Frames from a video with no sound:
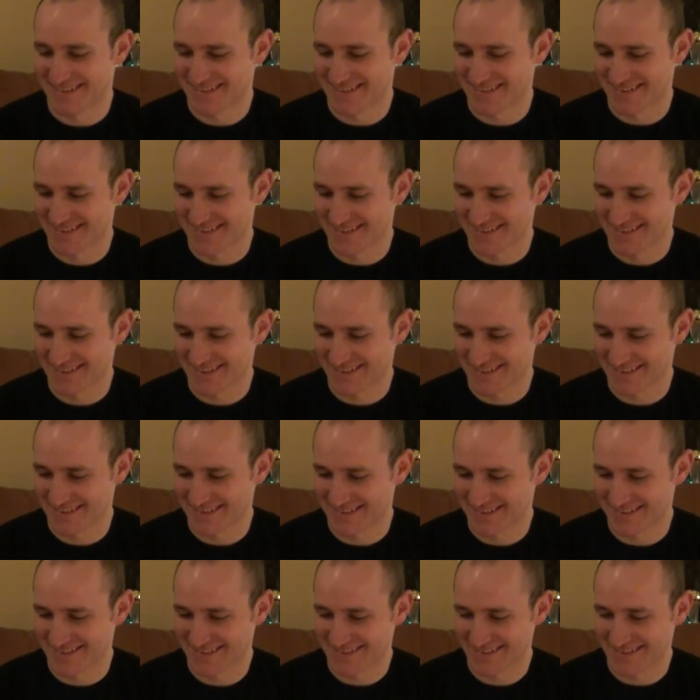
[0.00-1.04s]

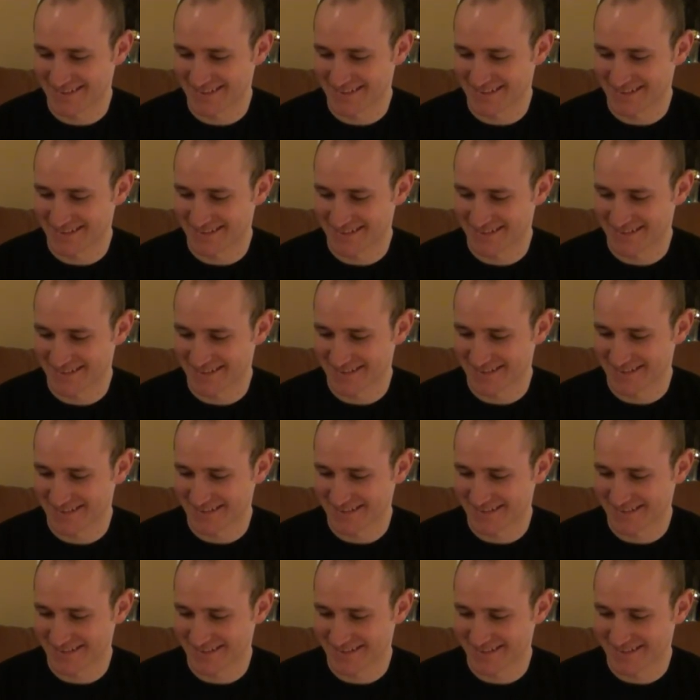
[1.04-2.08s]

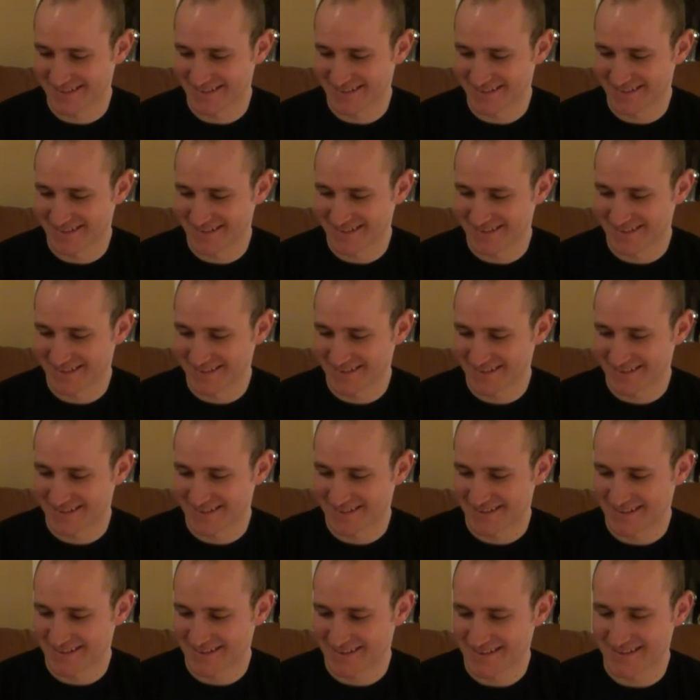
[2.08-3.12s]

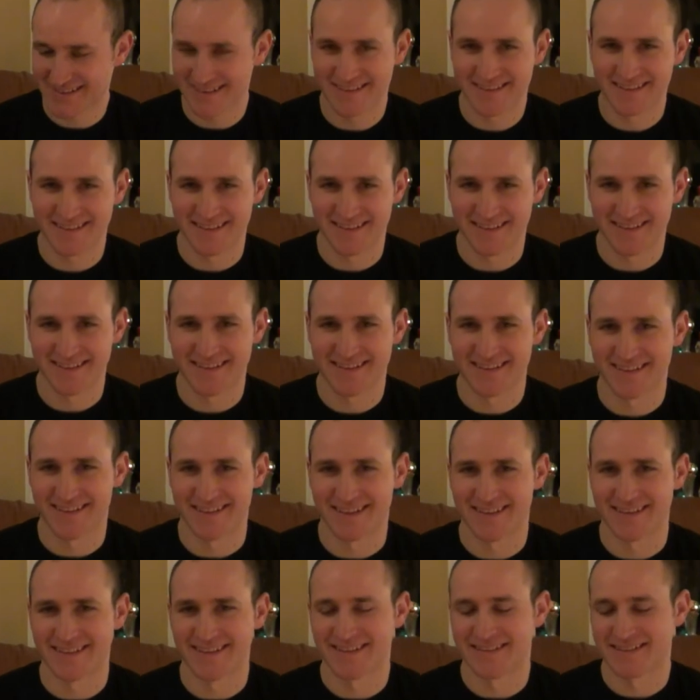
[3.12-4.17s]

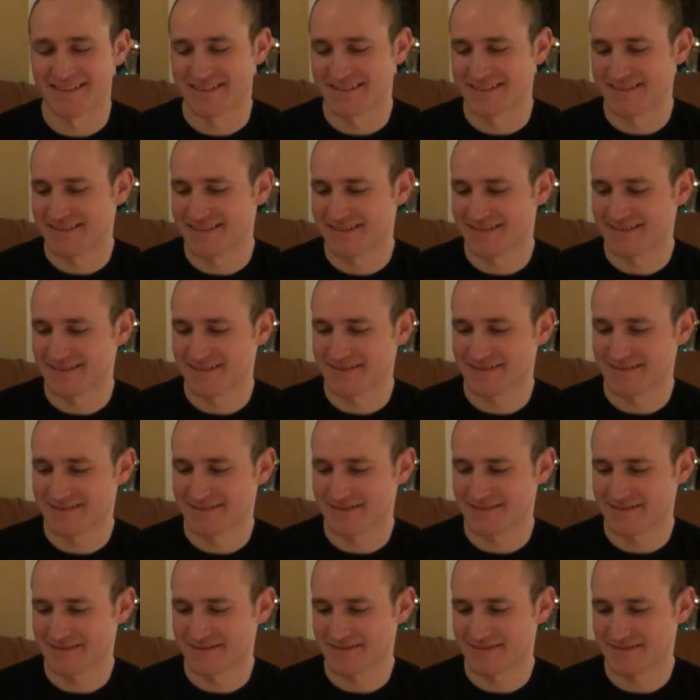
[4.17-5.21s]

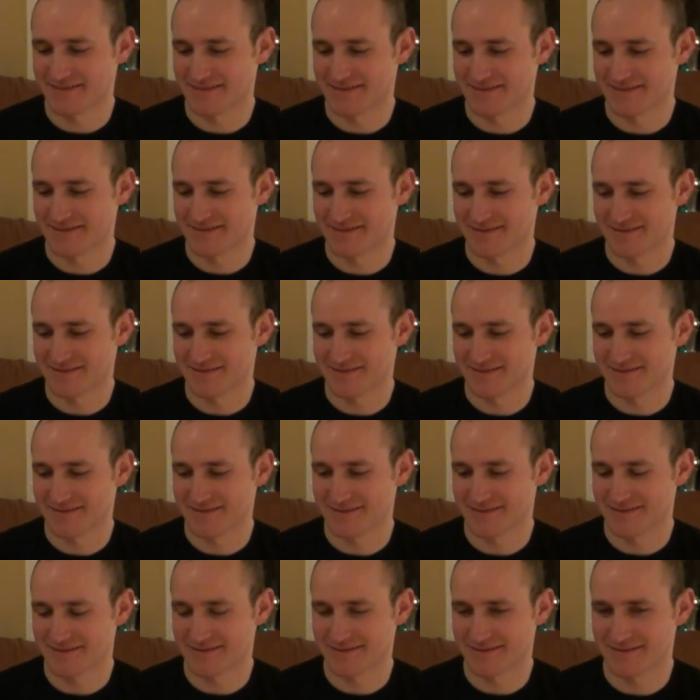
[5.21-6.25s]

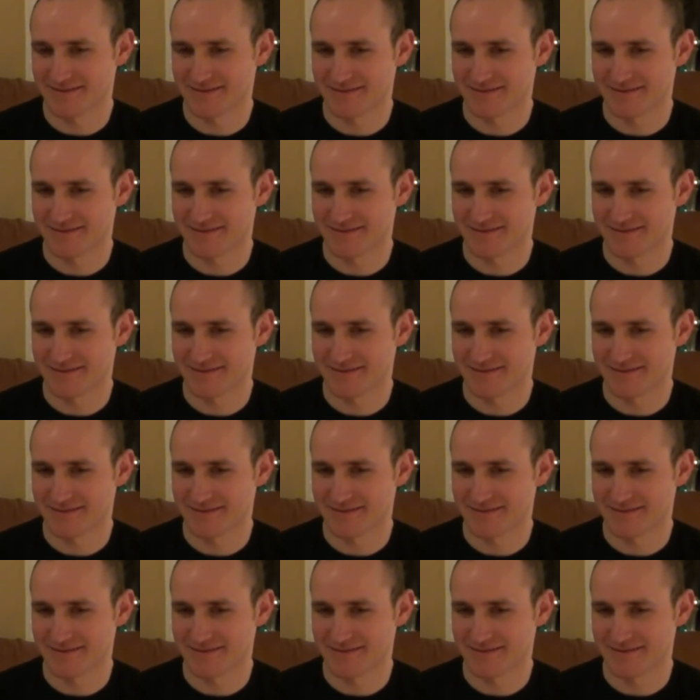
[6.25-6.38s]
This person isn't speaking.